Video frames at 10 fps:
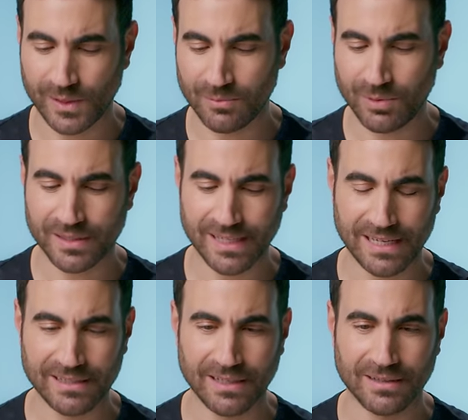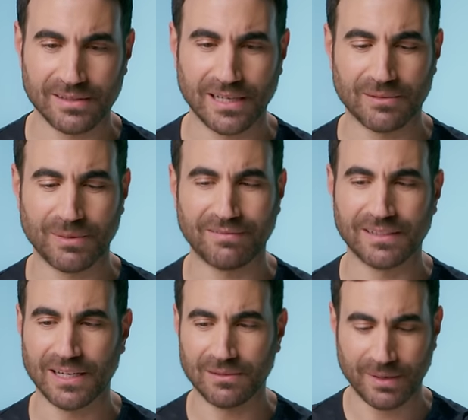When you put down your psychopathic
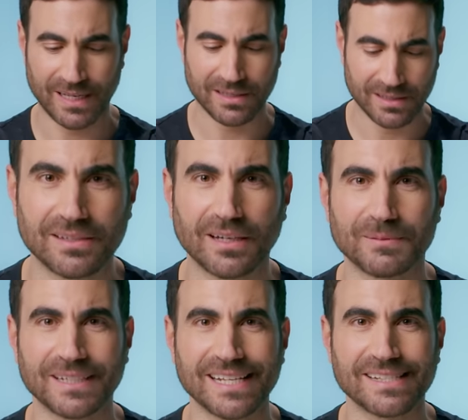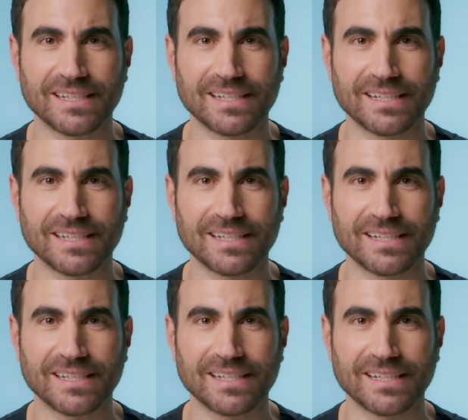notepad, it's time to get